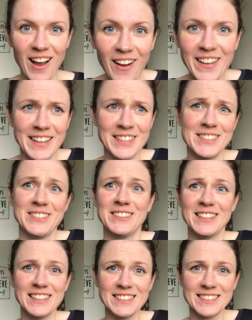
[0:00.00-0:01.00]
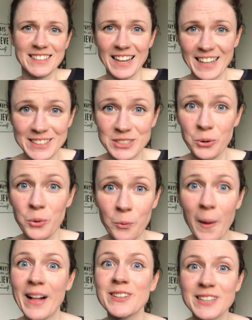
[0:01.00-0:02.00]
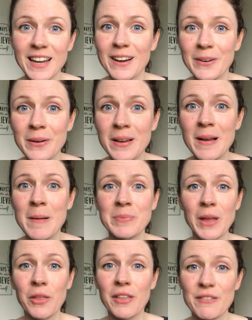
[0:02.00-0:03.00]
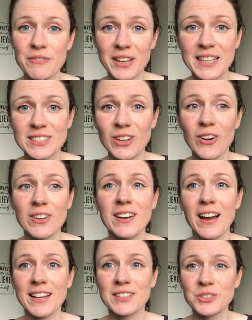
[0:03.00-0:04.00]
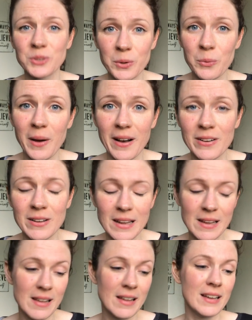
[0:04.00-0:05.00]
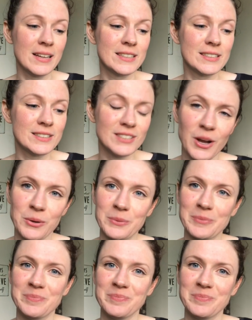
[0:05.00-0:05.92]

I can do this, and I can do it well now. Now that that fear's gone, I can do it well. So,